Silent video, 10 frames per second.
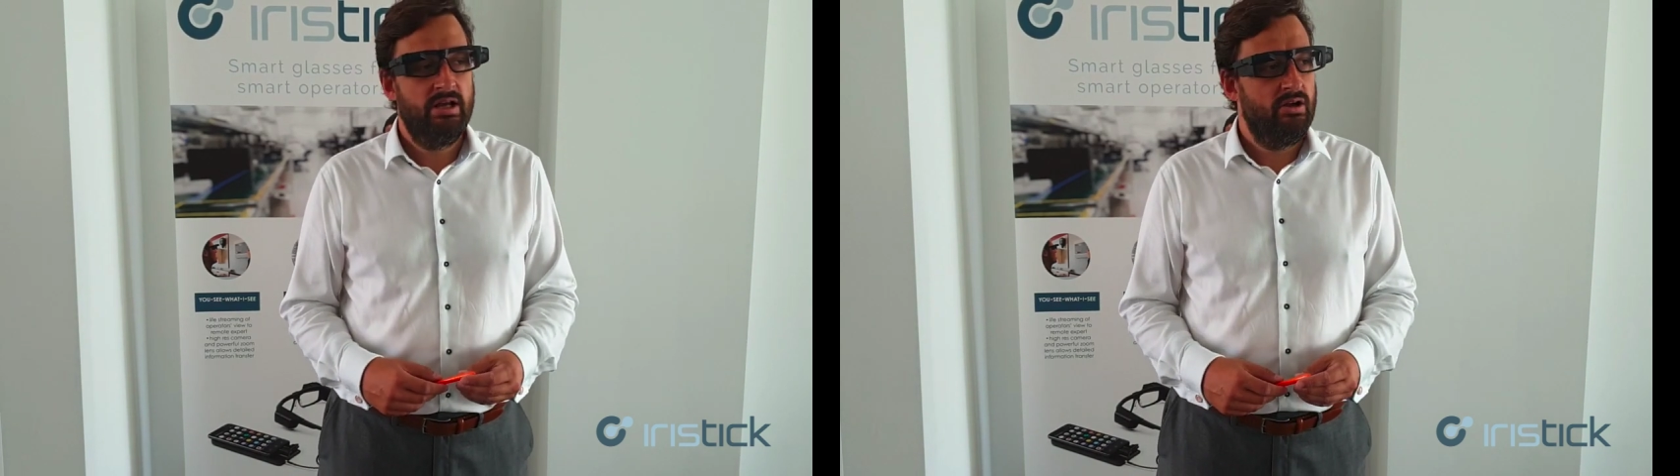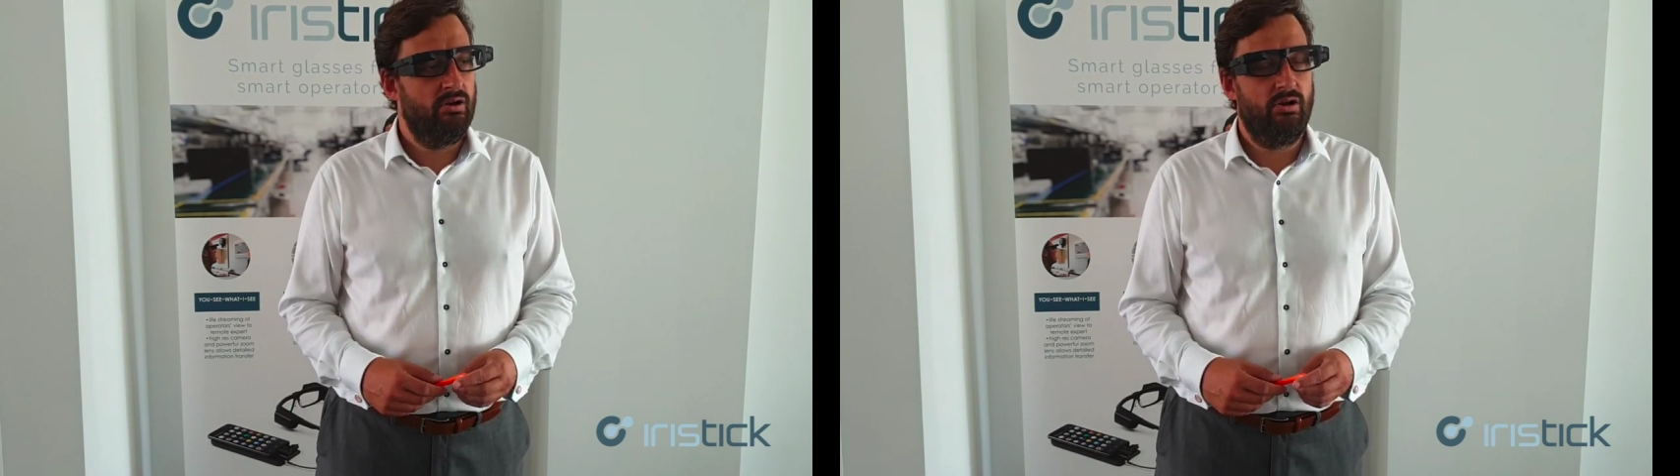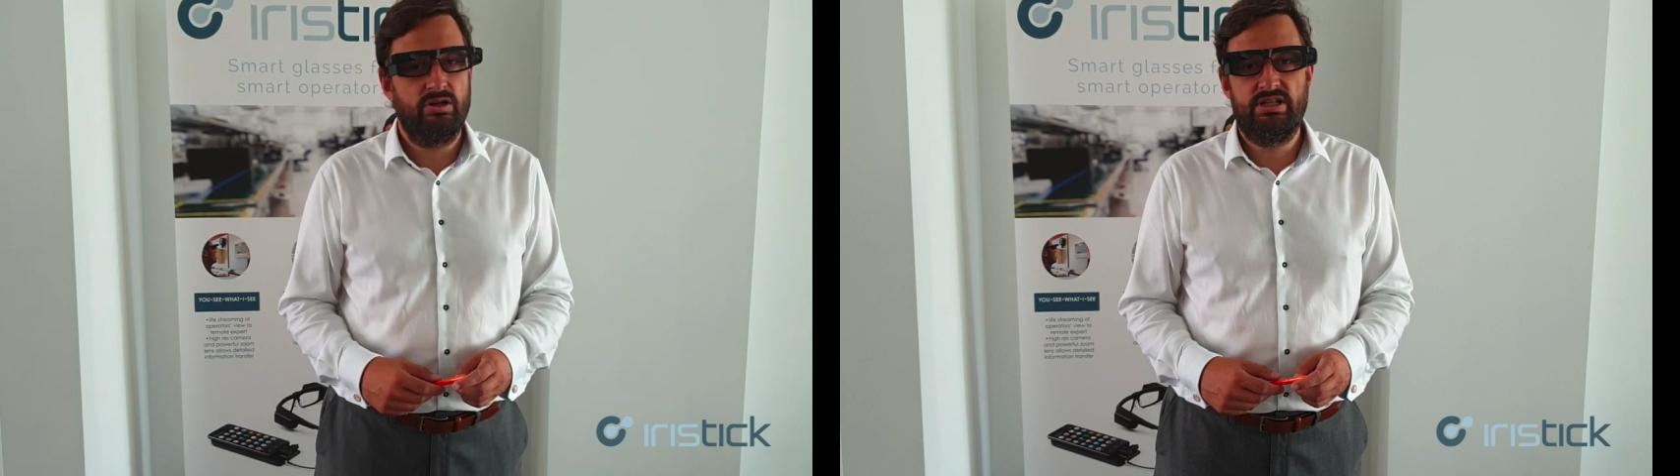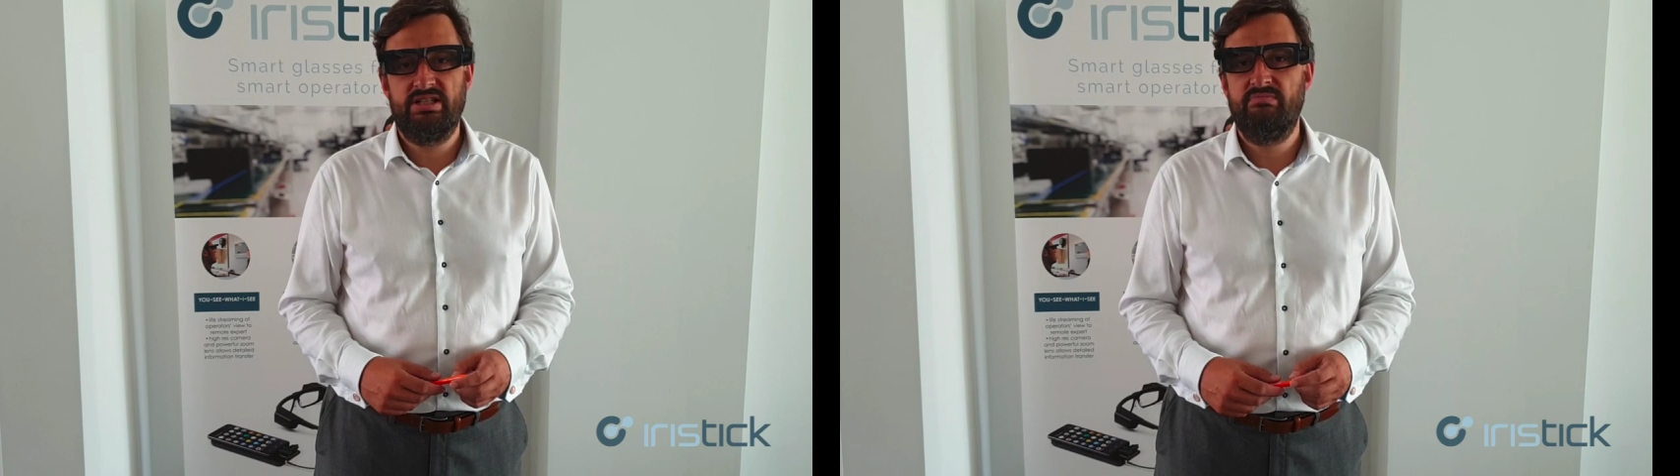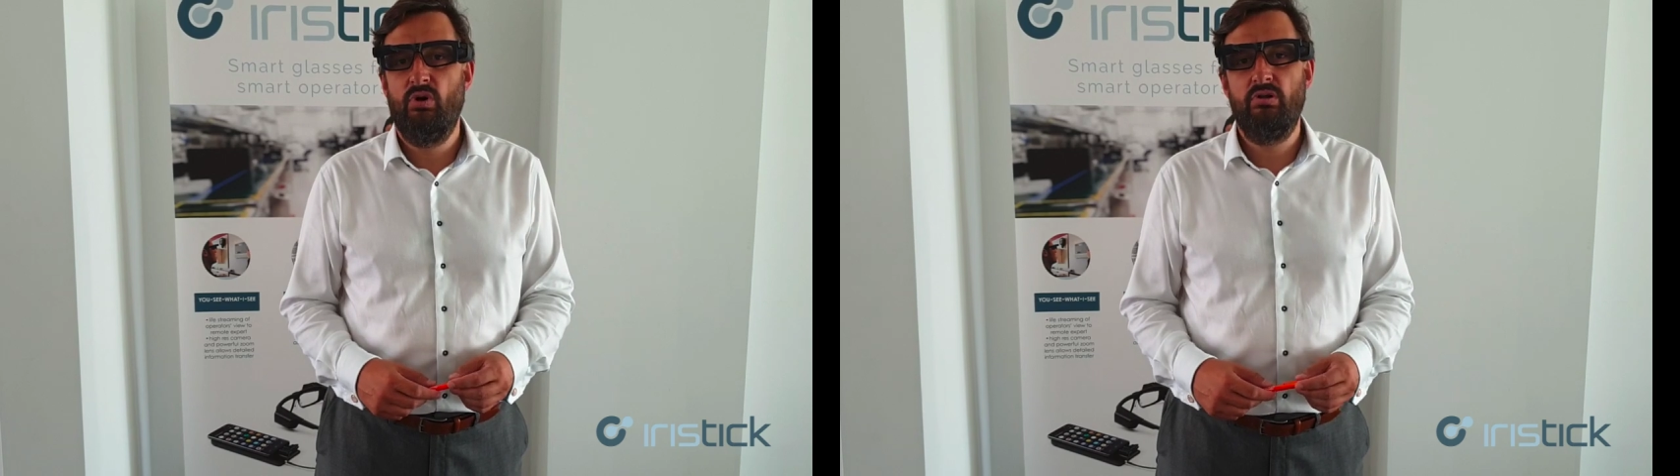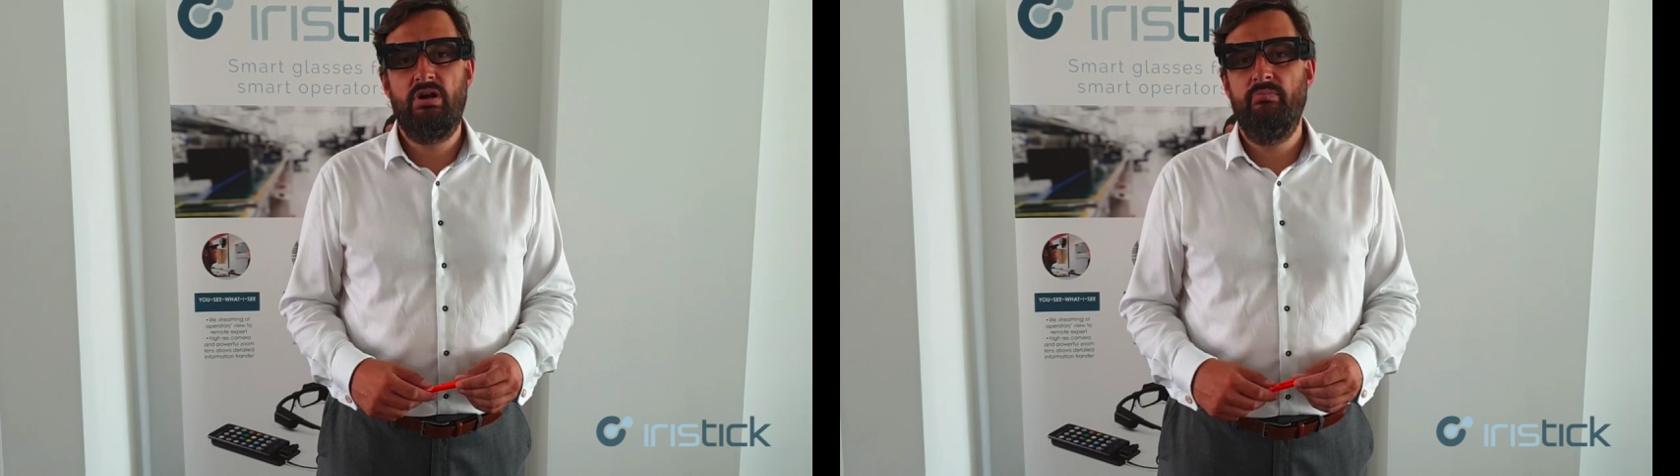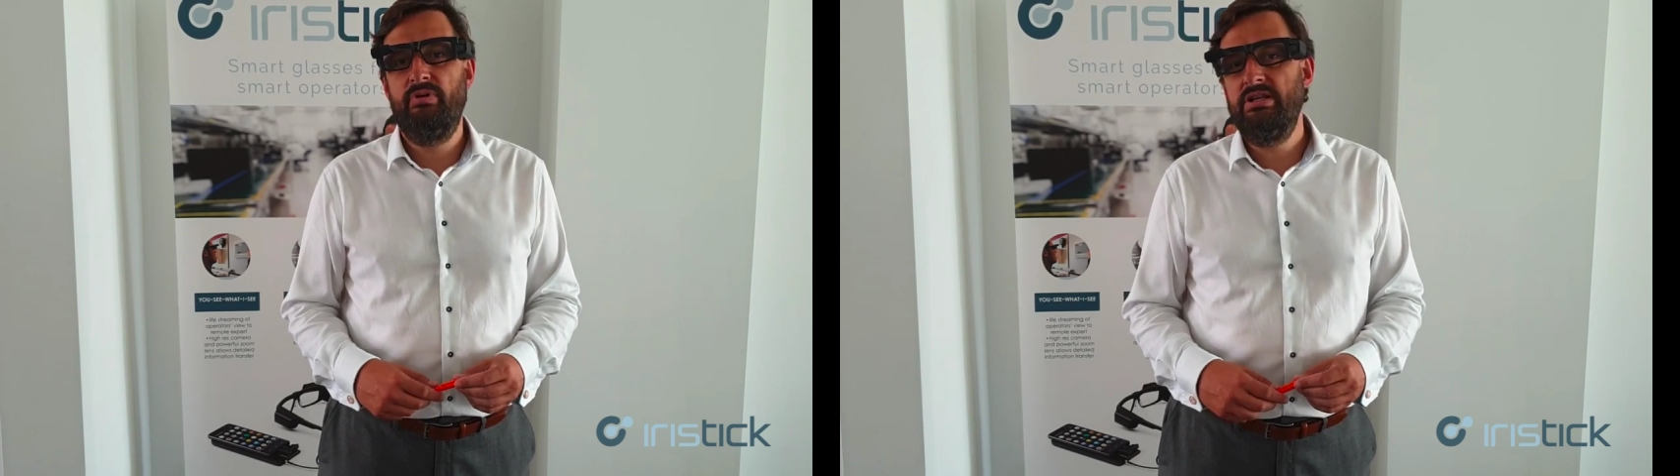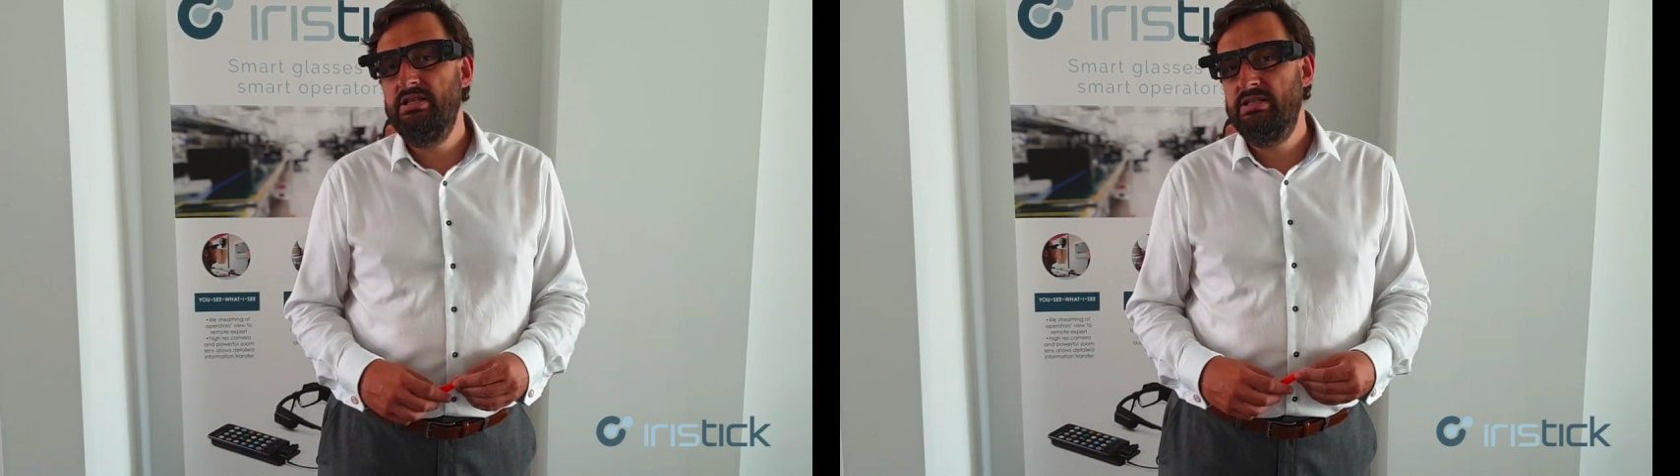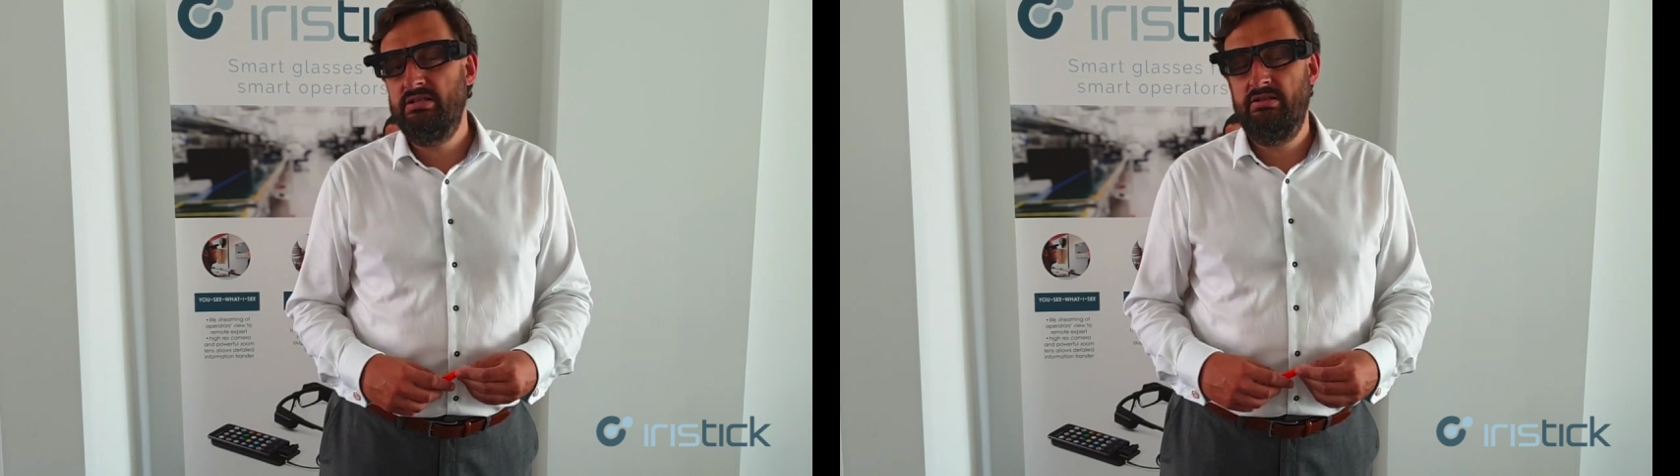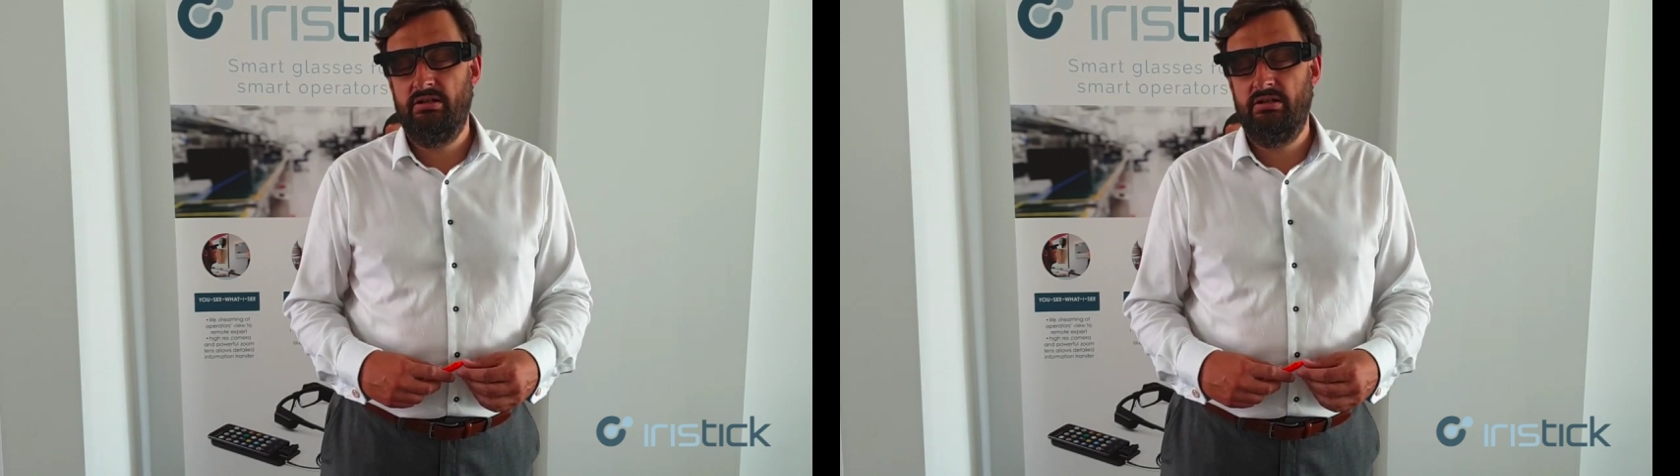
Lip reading: Large and small companies